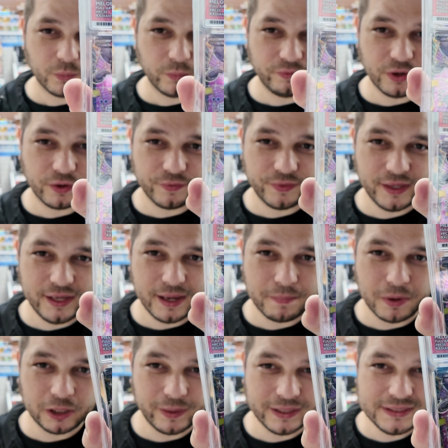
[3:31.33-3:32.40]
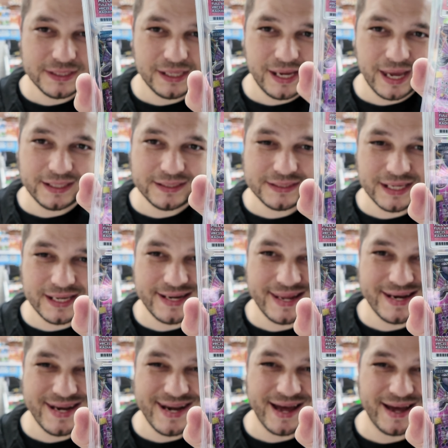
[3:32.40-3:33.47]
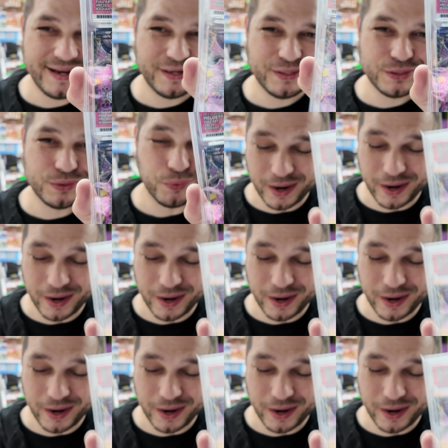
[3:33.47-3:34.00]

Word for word: We've got the Meloetta EX in a 9 as